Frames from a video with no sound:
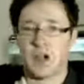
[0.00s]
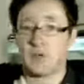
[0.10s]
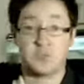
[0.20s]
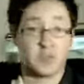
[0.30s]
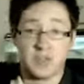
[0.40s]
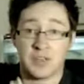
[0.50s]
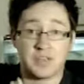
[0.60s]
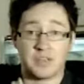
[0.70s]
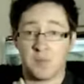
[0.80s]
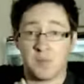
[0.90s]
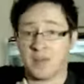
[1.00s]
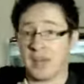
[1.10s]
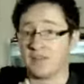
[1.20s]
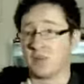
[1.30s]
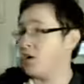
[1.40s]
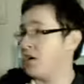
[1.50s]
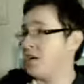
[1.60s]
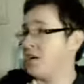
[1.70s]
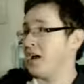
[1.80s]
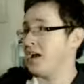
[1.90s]
I'll show you at some point, I've got
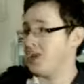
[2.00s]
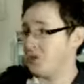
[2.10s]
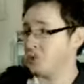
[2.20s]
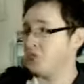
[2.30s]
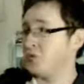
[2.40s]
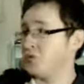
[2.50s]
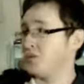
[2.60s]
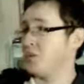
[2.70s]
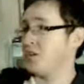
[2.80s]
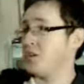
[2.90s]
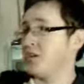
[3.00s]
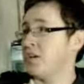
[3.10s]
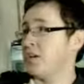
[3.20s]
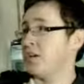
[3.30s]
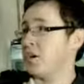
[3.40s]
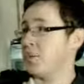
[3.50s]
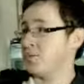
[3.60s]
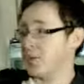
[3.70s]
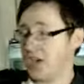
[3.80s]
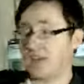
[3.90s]
a huge uh,
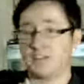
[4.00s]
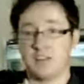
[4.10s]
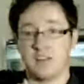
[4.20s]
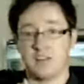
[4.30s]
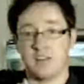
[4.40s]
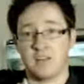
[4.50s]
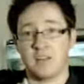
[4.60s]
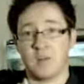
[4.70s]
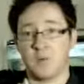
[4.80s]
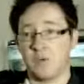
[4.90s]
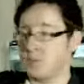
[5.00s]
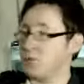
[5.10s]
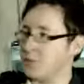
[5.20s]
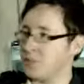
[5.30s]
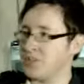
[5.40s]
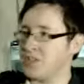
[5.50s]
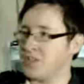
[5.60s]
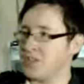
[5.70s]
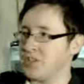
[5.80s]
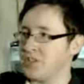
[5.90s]
projector, which was a one.
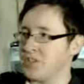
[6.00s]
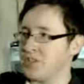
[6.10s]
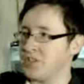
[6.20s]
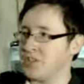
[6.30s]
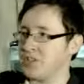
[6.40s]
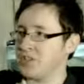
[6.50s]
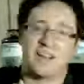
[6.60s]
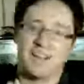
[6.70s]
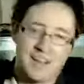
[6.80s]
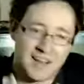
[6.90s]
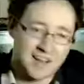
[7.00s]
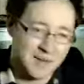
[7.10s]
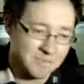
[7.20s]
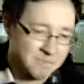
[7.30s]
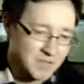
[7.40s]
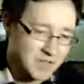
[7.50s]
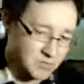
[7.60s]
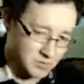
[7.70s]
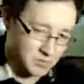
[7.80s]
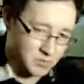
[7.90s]
It's amazing. Anyway, um,
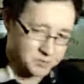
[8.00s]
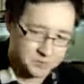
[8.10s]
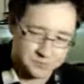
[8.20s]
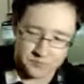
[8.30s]
so